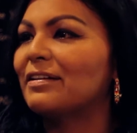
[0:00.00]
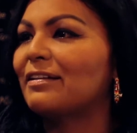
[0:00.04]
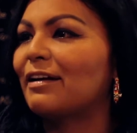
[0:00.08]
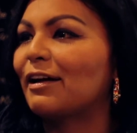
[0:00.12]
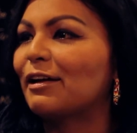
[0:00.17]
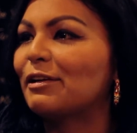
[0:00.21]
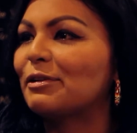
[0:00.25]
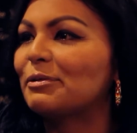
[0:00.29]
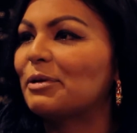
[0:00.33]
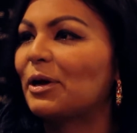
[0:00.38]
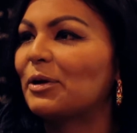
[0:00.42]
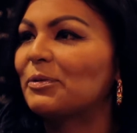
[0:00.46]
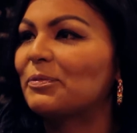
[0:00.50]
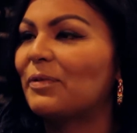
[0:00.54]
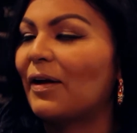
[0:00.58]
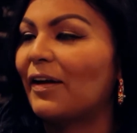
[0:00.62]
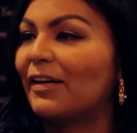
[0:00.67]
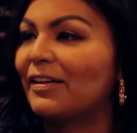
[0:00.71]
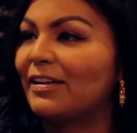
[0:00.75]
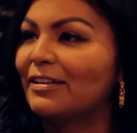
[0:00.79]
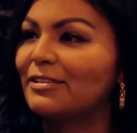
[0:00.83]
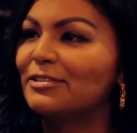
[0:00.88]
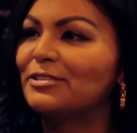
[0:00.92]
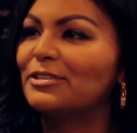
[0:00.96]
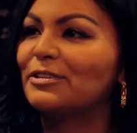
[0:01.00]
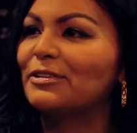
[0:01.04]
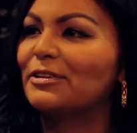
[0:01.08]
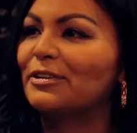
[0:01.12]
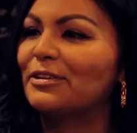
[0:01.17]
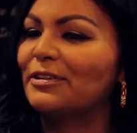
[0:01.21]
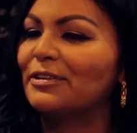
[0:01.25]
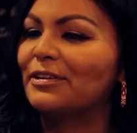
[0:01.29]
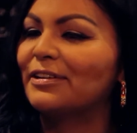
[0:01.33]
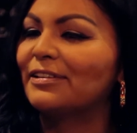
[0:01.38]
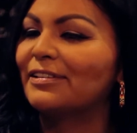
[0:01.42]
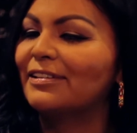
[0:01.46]
and I ran into
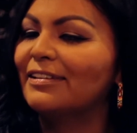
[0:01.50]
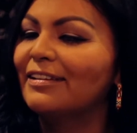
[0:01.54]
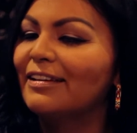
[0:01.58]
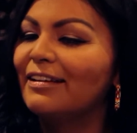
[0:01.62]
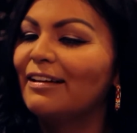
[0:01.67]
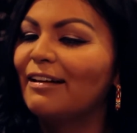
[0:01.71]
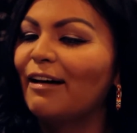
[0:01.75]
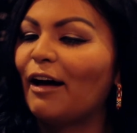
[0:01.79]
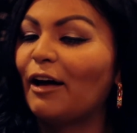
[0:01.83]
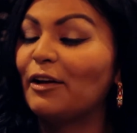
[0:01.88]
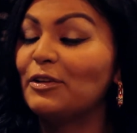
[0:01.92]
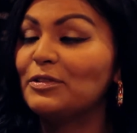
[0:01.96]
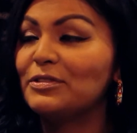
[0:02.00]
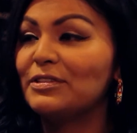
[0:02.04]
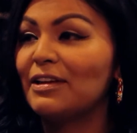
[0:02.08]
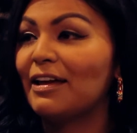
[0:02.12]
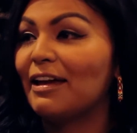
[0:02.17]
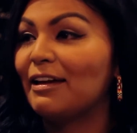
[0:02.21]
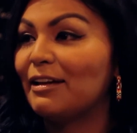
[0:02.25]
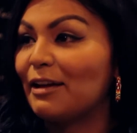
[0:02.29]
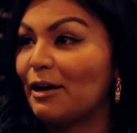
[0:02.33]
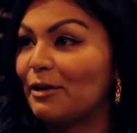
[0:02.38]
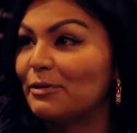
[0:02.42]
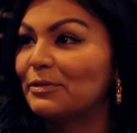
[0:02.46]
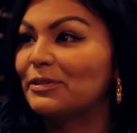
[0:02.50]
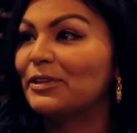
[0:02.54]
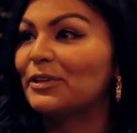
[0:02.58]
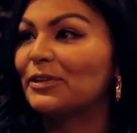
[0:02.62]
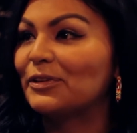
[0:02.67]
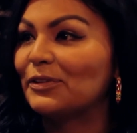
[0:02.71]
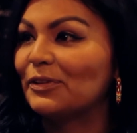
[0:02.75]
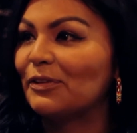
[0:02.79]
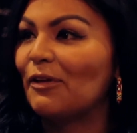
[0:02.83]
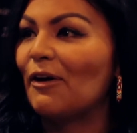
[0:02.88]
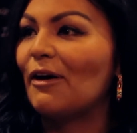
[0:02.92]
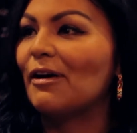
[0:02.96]
her, and I used to hang out there
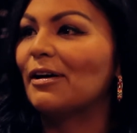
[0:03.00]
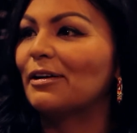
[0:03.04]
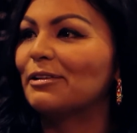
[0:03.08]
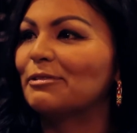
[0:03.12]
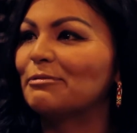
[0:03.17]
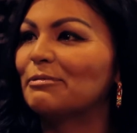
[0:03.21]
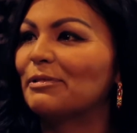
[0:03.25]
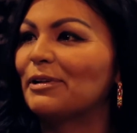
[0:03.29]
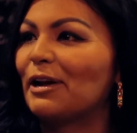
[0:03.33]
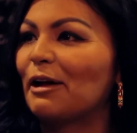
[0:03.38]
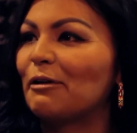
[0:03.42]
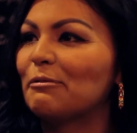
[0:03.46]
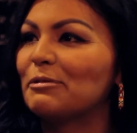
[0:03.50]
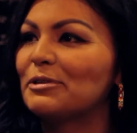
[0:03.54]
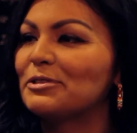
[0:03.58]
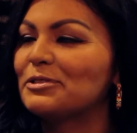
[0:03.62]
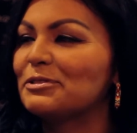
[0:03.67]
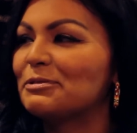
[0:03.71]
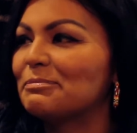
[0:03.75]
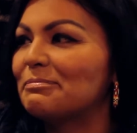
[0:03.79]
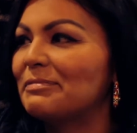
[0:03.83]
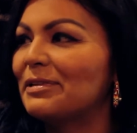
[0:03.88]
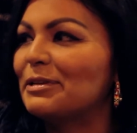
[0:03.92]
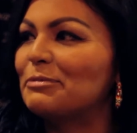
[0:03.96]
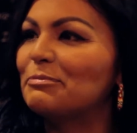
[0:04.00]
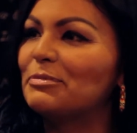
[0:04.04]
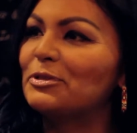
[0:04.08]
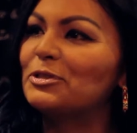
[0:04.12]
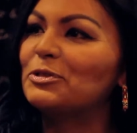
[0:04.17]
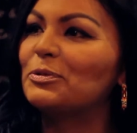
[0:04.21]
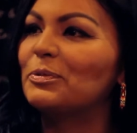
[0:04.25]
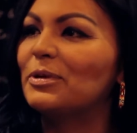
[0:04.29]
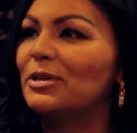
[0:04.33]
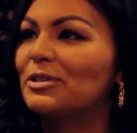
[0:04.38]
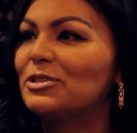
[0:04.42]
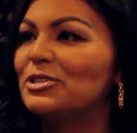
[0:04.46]
a lot when I was in
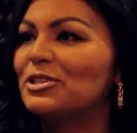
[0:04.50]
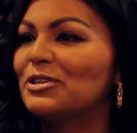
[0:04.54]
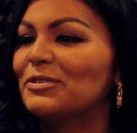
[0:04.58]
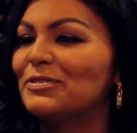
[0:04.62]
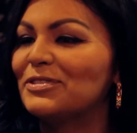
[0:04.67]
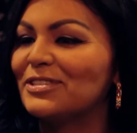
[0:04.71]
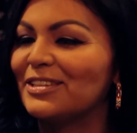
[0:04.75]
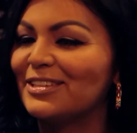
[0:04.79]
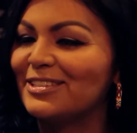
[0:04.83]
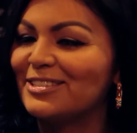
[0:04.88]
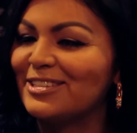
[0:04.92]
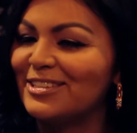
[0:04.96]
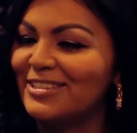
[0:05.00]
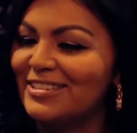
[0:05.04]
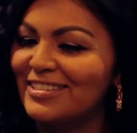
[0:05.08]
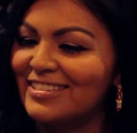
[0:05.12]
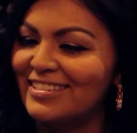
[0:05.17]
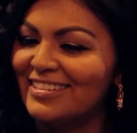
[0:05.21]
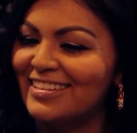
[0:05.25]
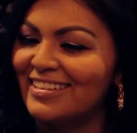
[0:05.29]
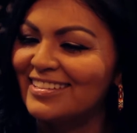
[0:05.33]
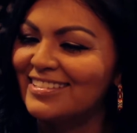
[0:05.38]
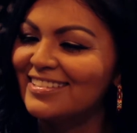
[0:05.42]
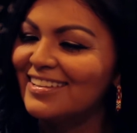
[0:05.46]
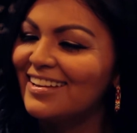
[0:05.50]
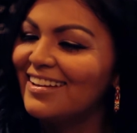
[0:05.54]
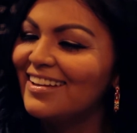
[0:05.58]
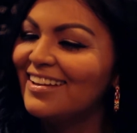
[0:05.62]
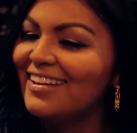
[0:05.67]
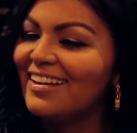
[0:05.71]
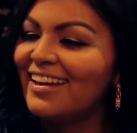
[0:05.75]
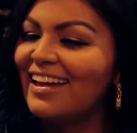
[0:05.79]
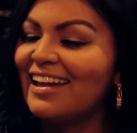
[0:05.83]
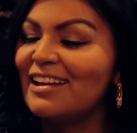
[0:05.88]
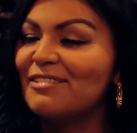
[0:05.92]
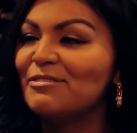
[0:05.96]
between shifts at Tootsie's.
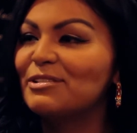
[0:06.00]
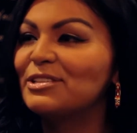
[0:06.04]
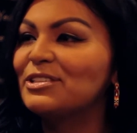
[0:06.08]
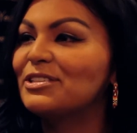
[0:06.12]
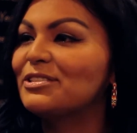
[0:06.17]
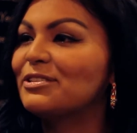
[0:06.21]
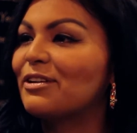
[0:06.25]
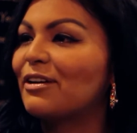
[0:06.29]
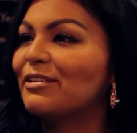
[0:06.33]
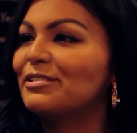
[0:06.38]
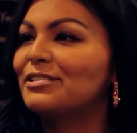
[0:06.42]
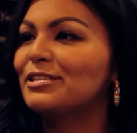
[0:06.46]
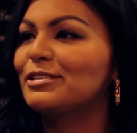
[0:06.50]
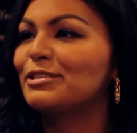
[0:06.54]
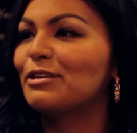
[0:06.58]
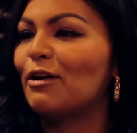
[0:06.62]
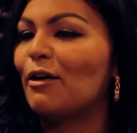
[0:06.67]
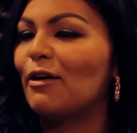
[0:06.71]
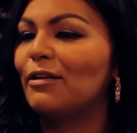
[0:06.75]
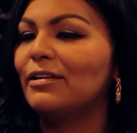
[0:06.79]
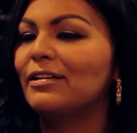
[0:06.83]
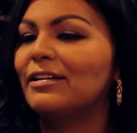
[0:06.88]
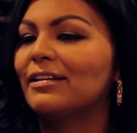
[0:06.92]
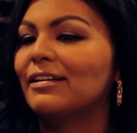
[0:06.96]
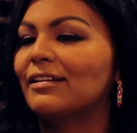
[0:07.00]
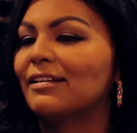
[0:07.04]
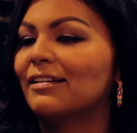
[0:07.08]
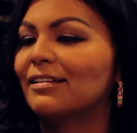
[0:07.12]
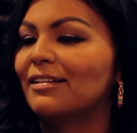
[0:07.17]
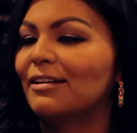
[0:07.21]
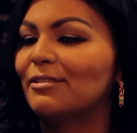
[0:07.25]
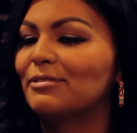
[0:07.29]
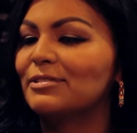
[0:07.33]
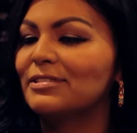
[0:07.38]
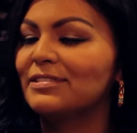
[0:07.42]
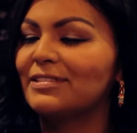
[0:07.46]
And we just got to talking,
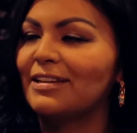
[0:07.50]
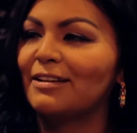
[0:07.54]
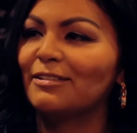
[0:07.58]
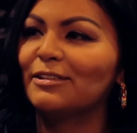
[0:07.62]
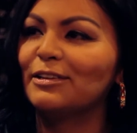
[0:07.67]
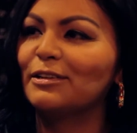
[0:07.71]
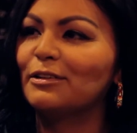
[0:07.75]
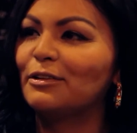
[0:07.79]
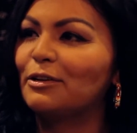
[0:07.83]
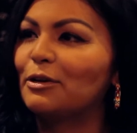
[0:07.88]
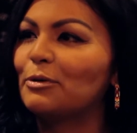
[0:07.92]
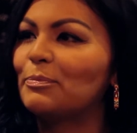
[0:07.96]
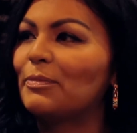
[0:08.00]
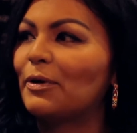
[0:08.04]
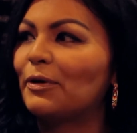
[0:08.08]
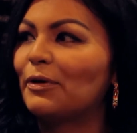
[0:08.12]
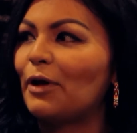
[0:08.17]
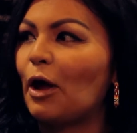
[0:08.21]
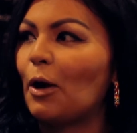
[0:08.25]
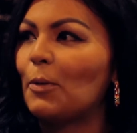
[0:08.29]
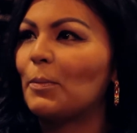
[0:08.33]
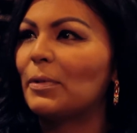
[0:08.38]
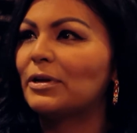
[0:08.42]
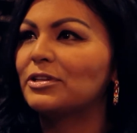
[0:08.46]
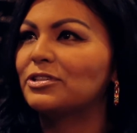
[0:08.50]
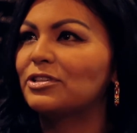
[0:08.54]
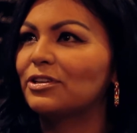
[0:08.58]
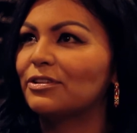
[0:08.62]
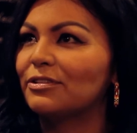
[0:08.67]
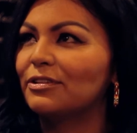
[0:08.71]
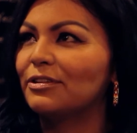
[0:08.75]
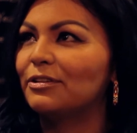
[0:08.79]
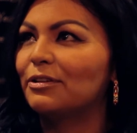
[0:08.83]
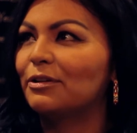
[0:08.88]
and I was telling her about how much,